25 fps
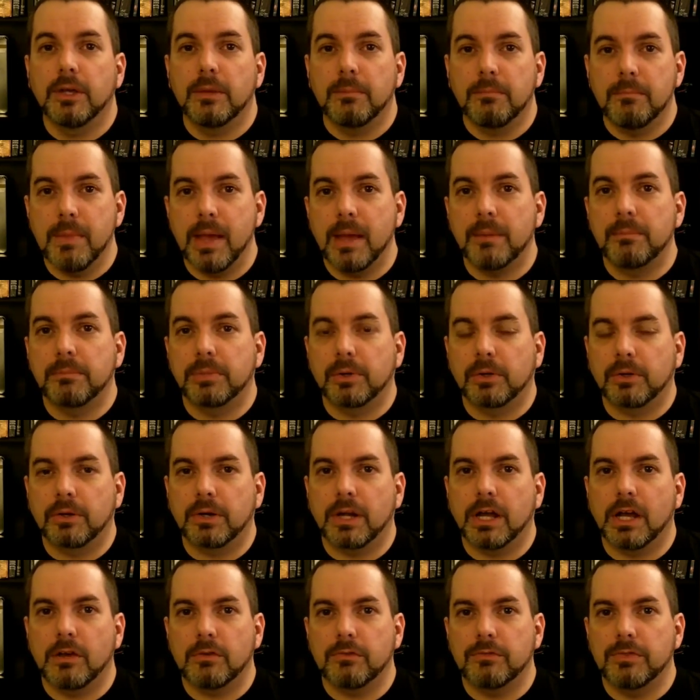member
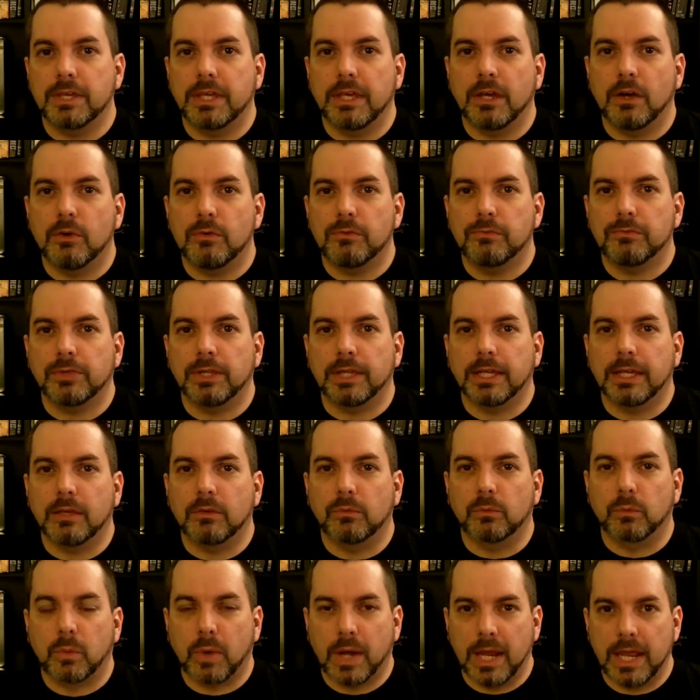of the Gelfling
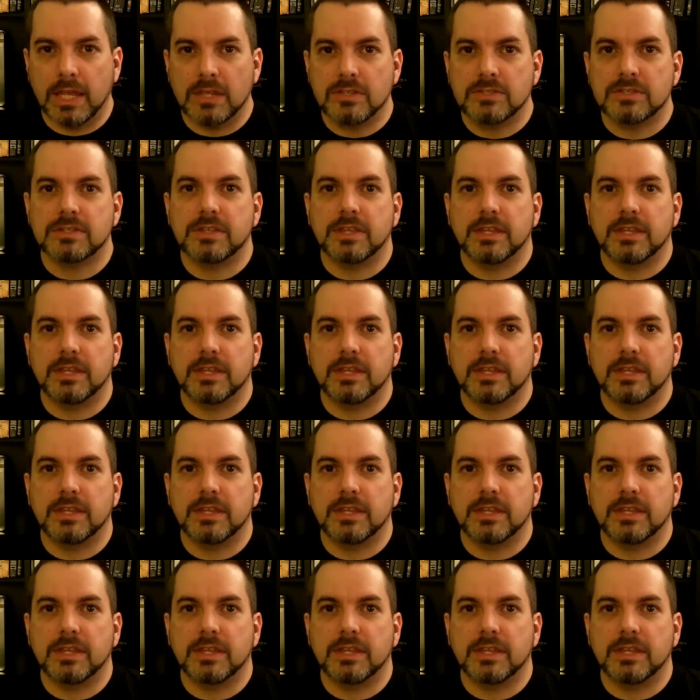race